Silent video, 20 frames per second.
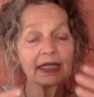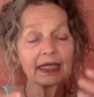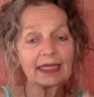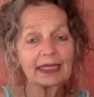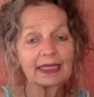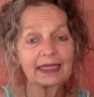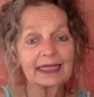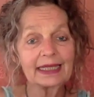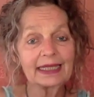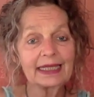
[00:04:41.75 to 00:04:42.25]

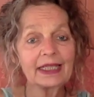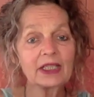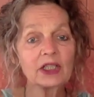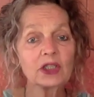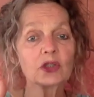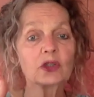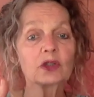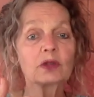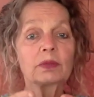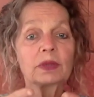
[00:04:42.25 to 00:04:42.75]
It
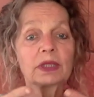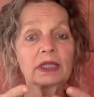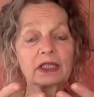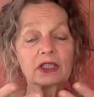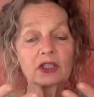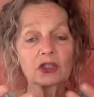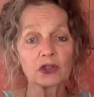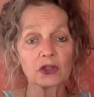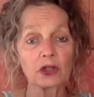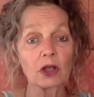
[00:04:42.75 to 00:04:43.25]
needs to be
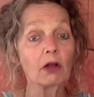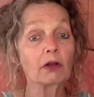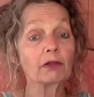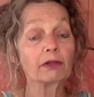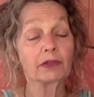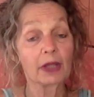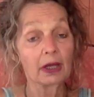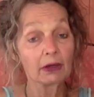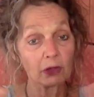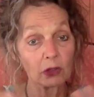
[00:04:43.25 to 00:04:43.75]

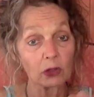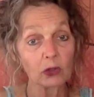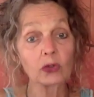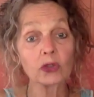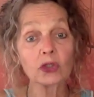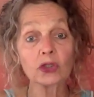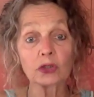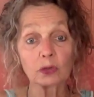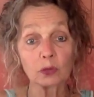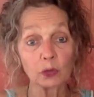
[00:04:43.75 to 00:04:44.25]
dissolved. Now the
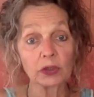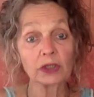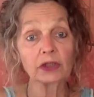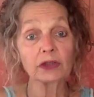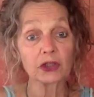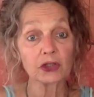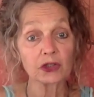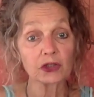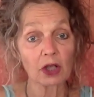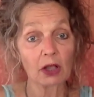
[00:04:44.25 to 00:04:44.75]
ocean will
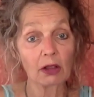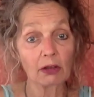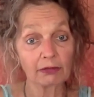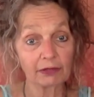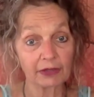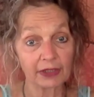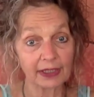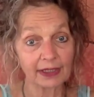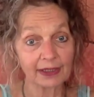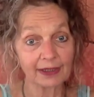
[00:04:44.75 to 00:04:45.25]
dissolve
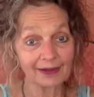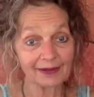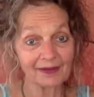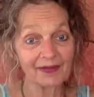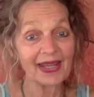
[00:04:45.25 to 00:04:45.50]
it,